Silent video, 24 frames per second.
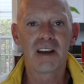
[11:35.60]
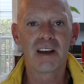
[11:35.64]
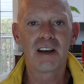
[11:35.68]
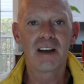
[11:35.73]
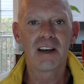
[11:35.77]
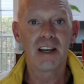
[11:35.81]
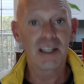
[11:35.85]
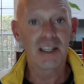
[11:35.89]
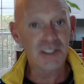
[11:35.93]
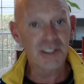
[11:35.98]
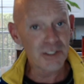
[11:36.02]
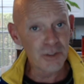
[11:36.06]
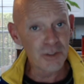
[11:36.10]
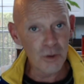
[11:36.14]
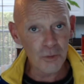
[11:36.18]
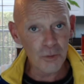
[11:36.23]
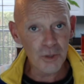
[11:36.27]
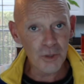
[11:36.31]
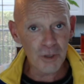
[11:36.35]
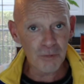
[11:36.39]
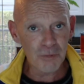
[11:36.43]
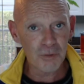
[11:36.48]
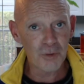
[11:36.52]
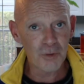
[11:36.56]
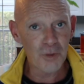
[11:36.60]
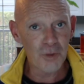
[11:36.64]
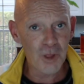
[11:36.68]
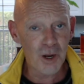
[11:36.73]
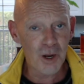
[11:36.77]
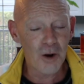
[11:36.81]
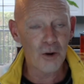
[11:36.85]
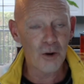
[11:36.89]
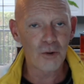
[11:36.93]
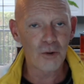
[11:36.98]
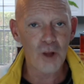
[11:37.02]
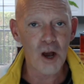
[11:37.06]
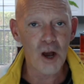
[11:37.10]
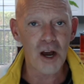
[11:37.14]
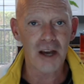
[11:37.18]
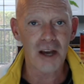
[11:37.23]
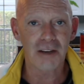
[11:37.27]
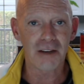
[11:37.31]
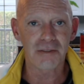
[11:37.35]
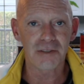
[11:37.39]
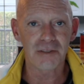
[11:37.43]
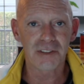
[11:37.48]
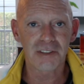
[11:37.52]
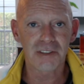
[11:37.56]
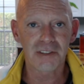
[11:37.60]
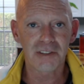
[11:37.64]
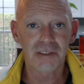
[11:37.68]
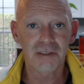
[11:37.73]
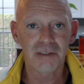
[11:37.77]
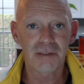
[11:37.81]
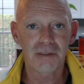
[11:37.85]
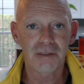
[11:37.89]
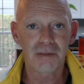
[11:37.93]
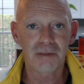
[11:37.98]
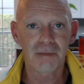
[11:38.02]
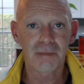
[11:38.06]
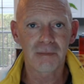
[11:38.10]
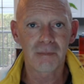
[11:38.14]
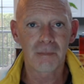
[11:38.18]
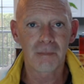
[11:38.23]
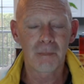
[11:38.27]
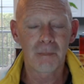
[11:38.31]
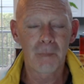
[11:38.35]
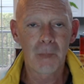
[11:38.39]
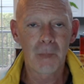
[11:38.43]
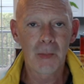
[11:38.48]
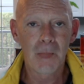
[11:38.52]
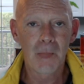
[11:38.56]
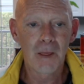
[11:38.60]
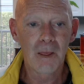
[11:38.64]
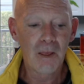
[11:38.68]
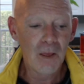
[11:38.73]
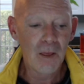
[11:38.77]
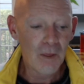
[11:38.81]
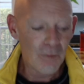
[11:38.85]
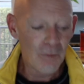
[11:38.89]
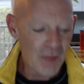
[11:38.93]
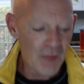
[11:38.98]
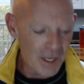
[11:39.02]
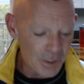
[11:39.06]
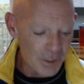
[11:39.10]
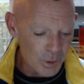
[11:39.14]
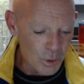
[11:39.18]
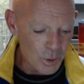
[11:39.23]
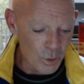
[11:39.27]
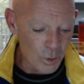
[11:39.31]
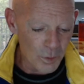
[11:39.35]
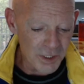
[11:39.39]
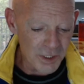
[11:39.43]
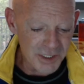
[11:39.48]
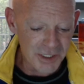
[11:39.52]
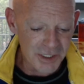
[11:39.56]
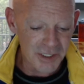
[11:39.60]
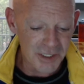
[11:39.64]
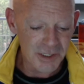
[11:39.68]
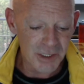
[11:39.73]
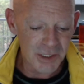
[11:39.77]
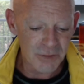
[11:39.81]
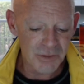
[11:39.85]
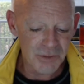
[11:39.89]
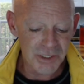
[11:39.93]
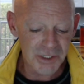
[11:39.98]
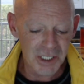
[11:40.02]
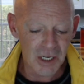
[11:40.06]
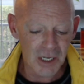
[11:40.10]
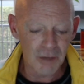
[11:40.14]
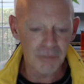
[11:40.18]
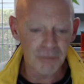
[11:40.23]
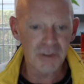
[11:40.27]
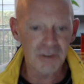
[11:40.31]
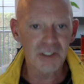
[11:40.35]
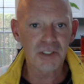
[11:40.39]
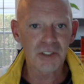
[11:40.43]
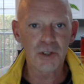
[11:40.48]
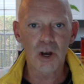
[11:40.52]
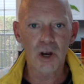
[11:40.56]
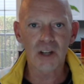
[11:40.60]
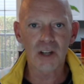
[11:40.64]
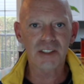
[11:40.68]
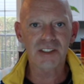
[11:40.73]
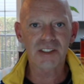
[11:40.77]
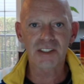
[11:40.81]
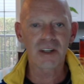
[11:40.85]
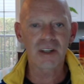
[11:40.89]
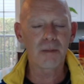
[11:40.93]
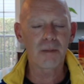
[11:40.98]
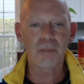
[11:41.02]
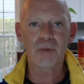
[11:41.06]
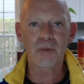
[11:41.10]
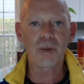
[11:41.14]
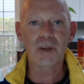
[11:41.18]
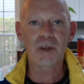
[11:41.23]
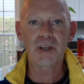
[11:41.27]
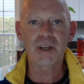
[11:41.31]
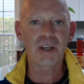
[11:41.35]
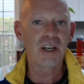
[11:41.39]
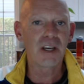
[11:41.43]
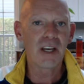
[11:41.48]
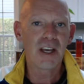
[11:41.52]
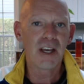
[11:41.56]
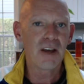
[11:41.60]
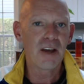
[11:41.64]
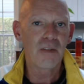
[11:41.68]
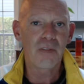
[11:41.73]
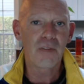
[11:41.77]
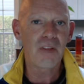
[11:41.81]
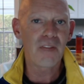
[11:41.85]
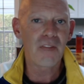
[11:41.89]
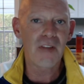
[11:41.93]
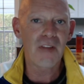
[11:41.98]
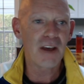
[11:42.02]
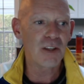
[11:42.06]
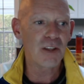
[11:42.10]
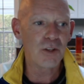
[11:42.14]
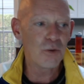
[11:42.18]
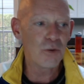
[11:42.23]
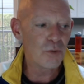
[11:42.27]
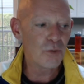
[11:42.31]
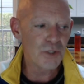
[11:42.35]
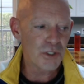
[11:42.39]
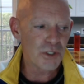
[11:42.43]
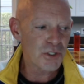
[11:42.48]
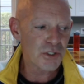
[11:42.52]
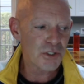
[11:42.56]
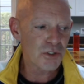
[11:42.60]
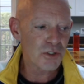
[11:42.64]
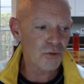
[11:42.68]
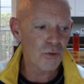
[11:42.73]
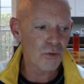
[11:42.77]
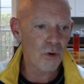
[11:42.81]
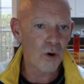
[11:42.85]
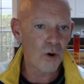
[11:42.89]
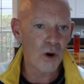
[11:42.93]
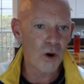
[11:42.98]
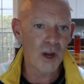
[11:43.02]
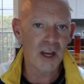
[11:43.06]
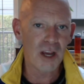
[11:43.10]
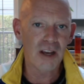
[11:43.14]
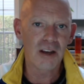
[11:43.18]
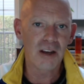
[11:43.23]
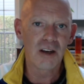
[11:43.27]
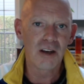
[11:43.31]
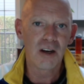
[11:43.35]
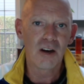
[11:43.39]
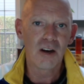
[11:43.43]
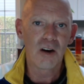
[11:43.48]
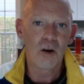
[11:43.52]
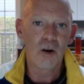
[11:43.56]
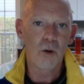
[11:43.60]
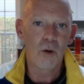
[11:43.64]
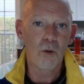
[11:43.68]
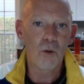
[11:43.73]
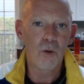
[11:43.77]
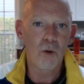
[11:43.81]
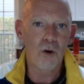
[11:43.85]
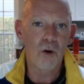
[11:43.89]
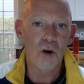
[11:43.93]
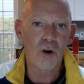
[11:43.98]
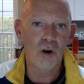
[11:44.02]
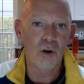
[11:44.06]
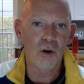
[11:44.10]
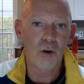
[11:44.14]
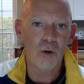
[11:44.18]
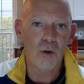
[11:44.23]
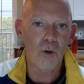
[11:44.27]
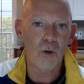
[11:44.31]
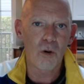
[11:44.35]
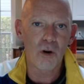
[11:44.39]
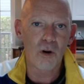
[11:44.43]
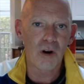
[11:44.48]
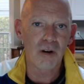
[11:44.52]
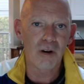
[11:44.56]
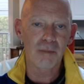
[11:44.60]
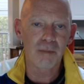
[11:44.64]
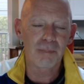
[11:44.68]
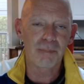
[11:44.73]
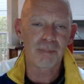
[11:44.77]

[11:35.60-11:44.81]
It's no different than our lives. That egoic sense of self is not something that you destroy, or